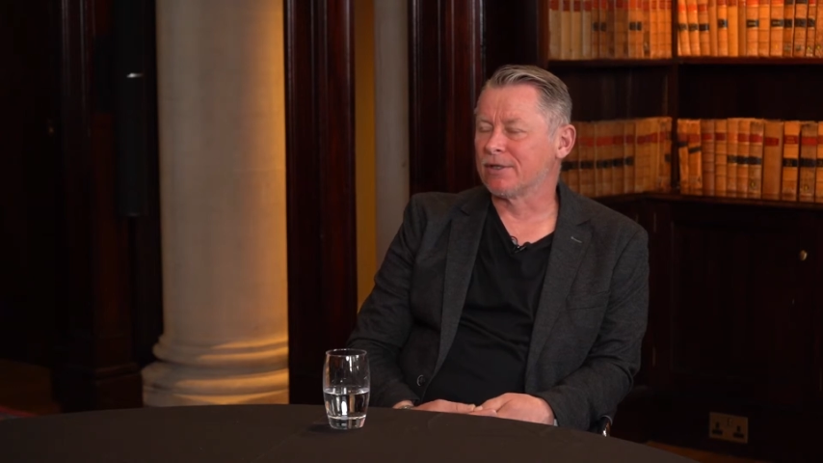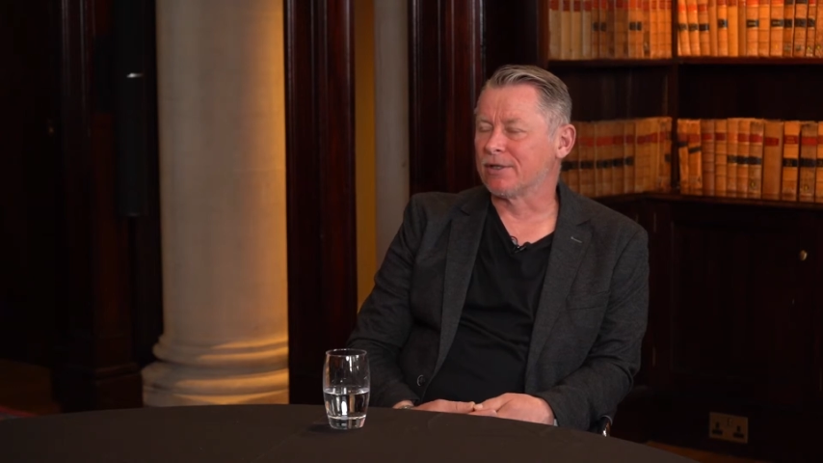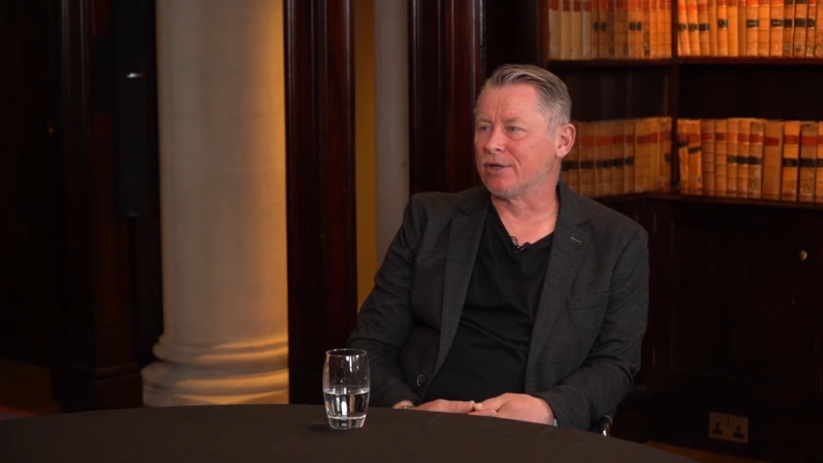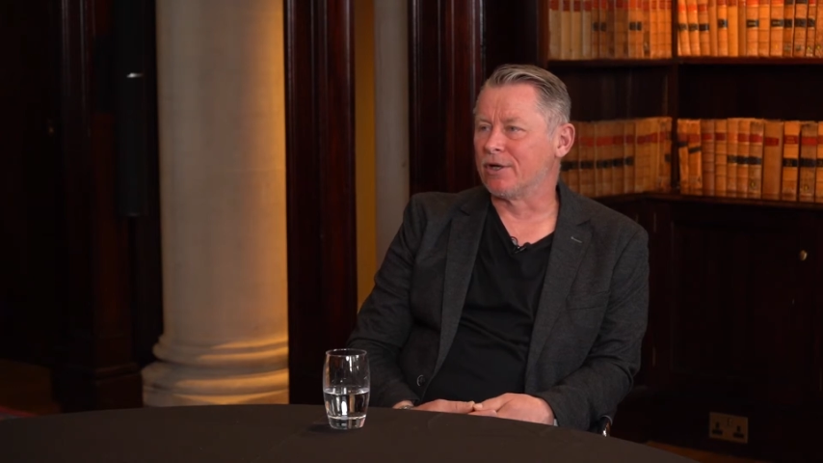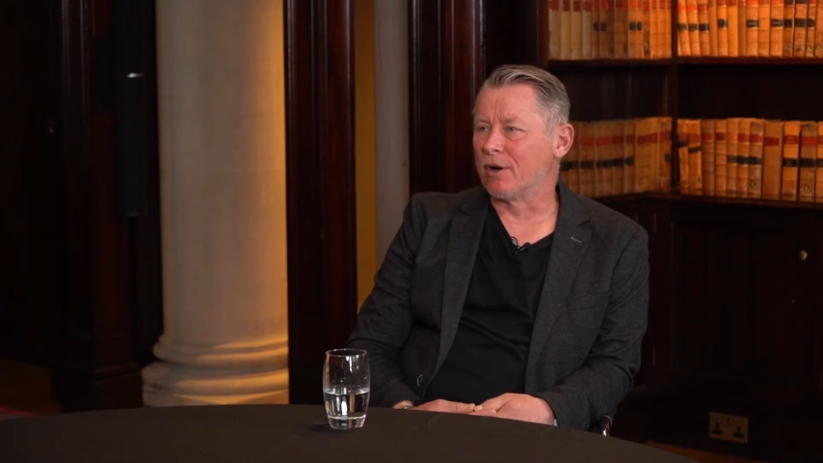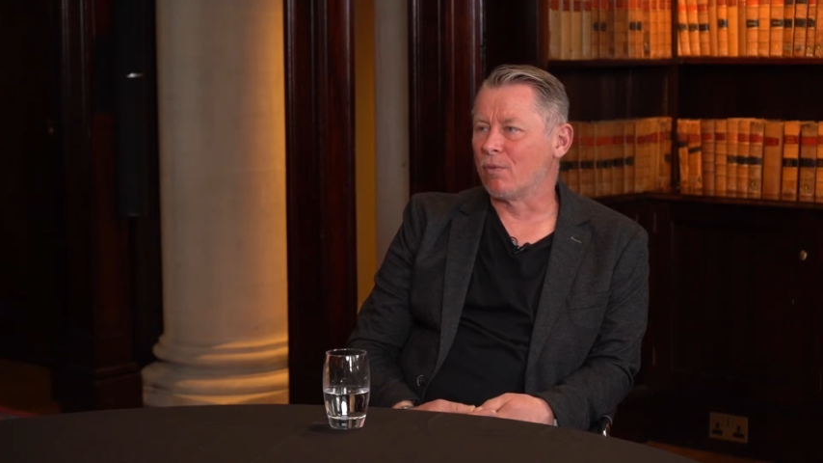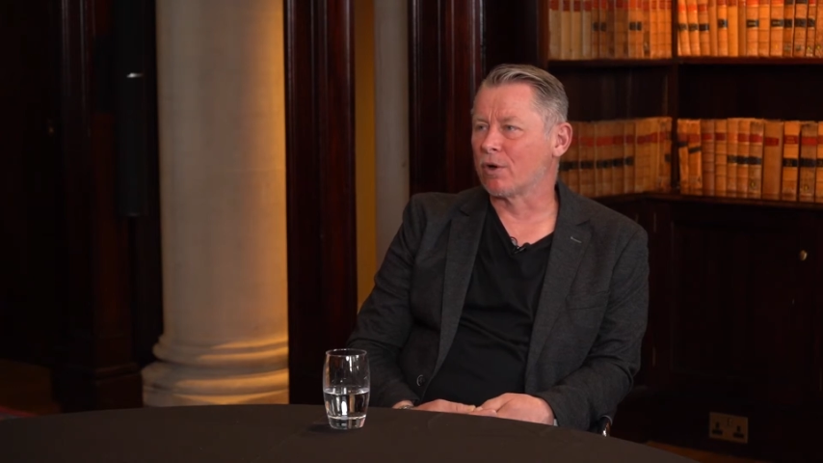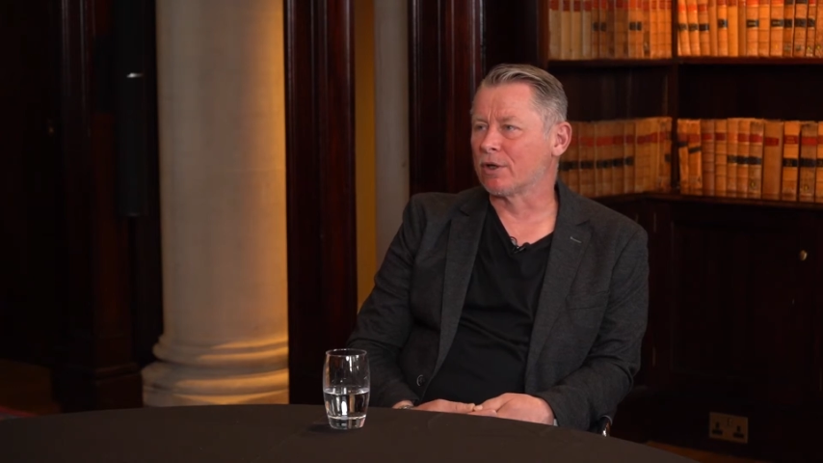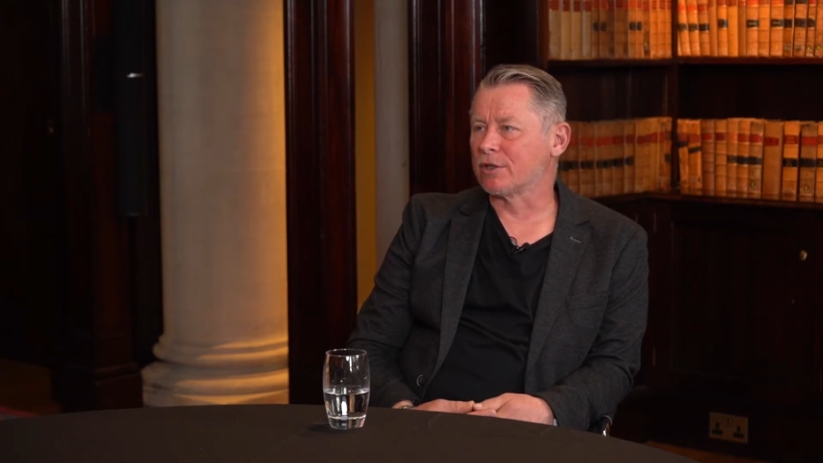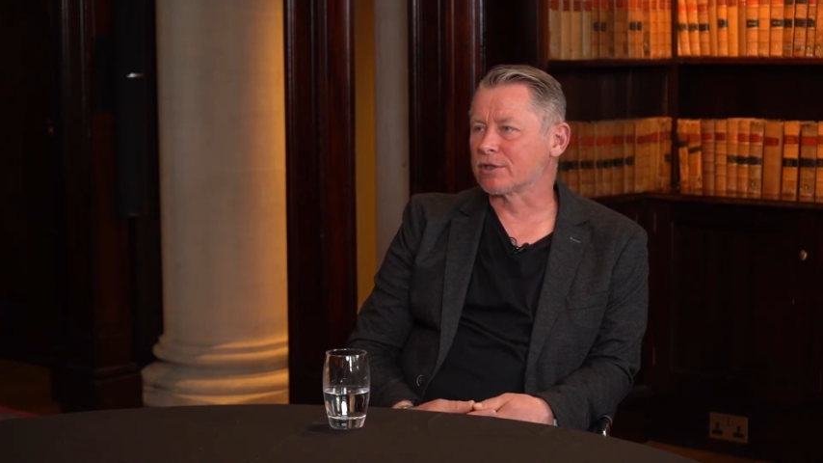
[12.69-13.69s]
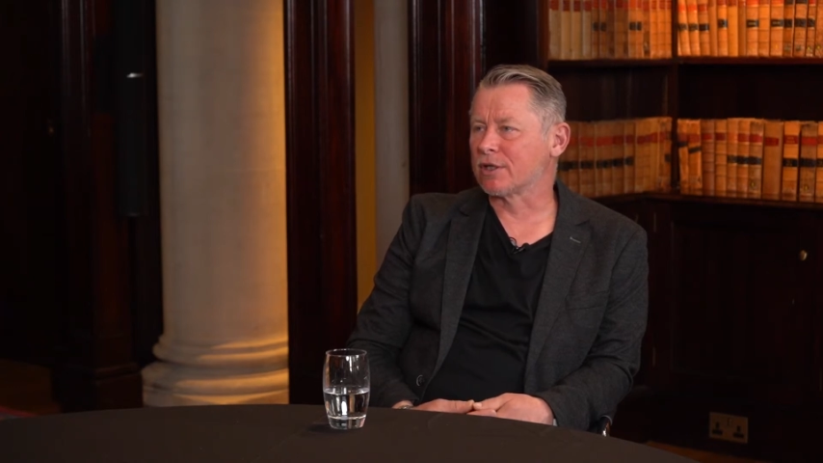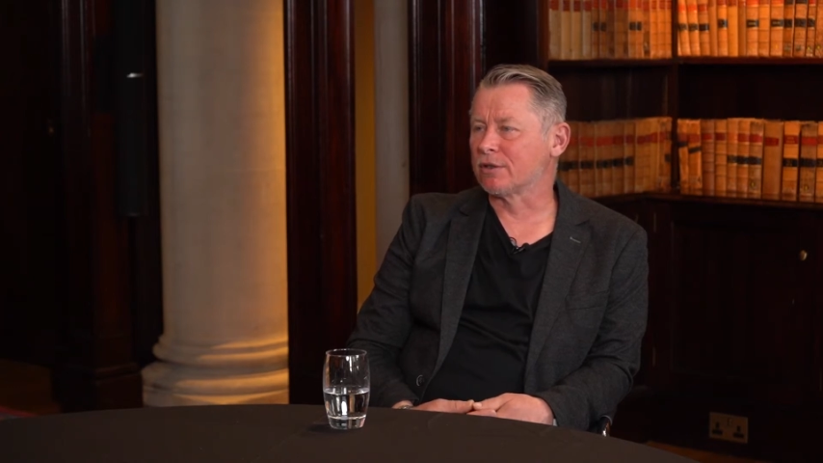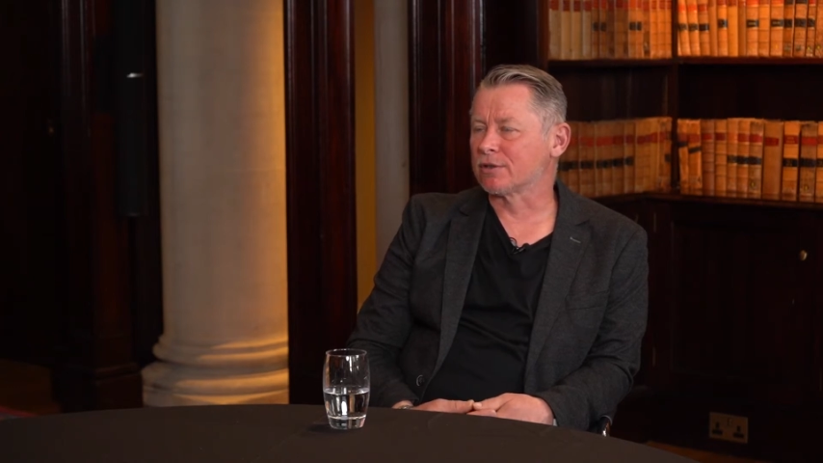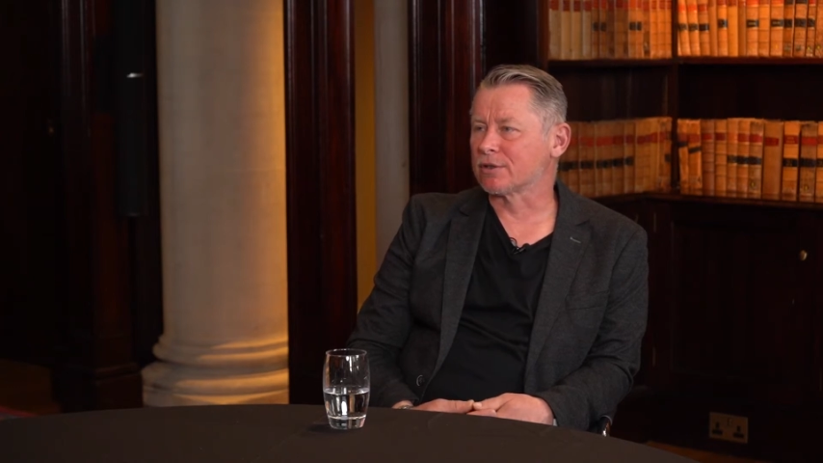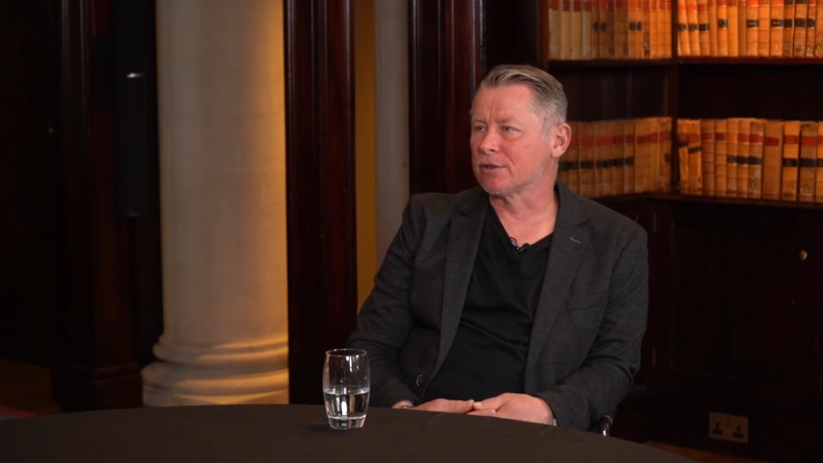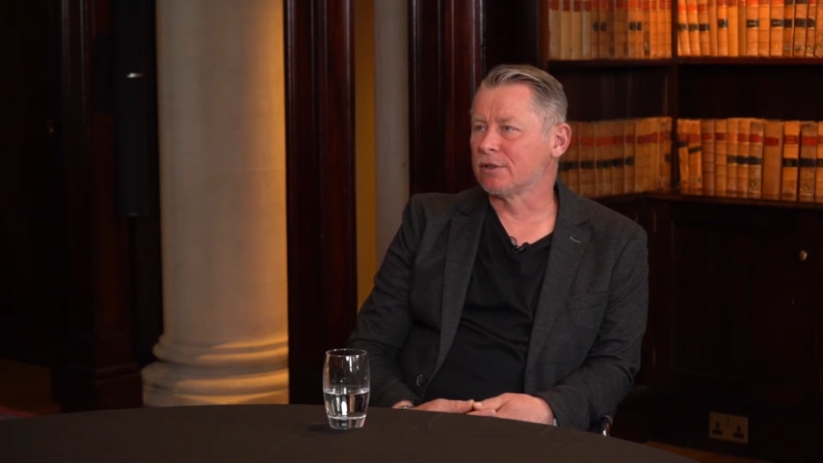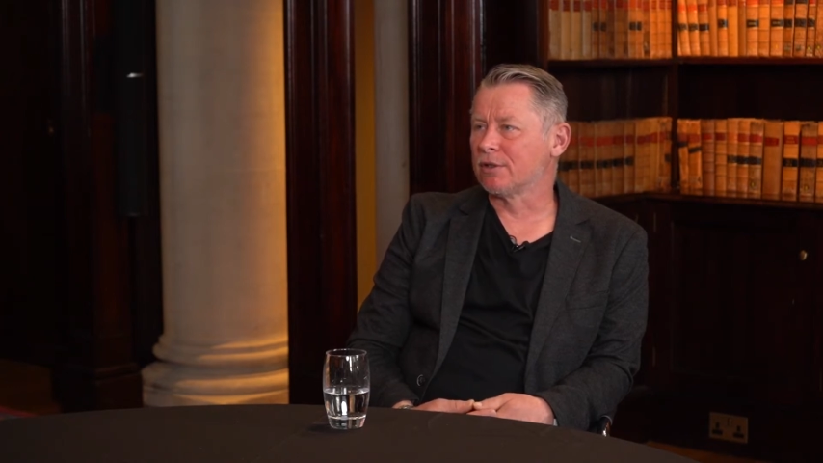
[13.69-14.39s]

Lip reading: And one of the skills